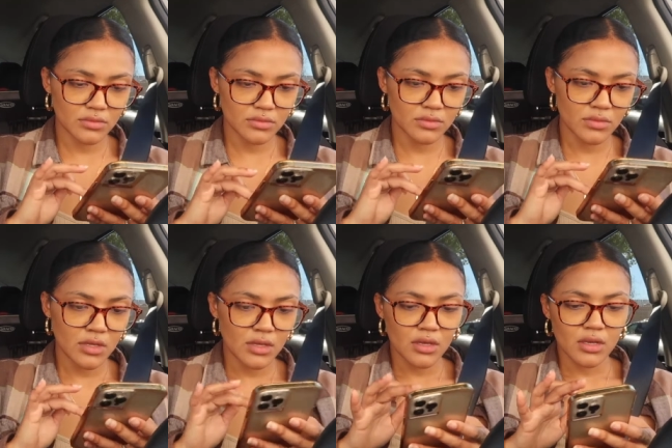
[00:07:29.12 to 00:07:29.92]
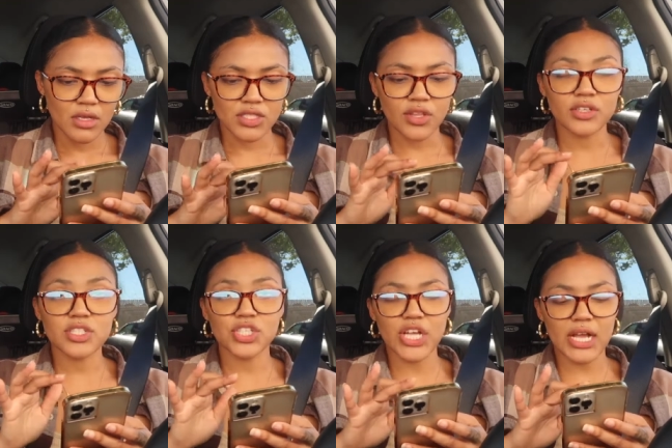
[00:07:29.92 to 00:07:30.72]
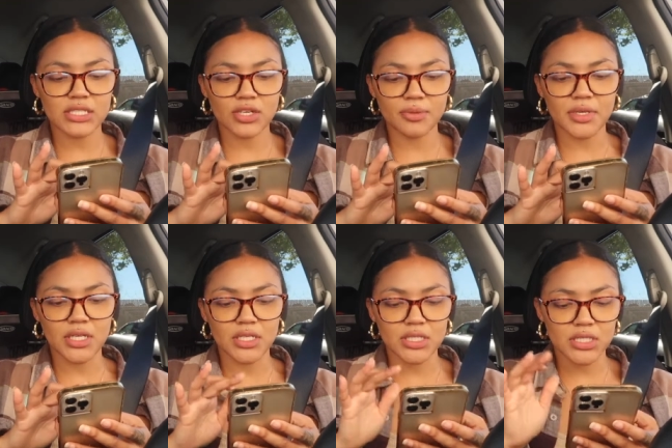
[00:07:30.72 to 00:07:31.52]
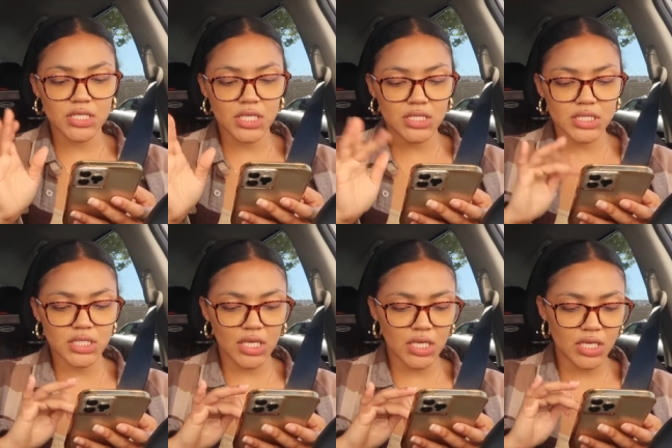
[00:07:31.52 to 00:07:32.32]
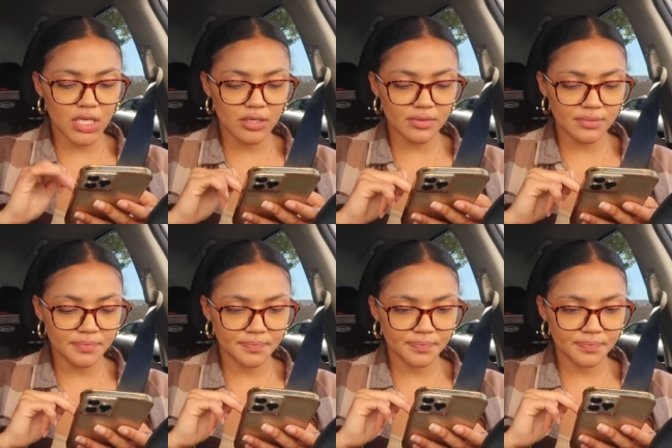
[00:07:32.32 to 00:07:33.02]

Okay, so there's a Jack's Urban Eats. Let's see.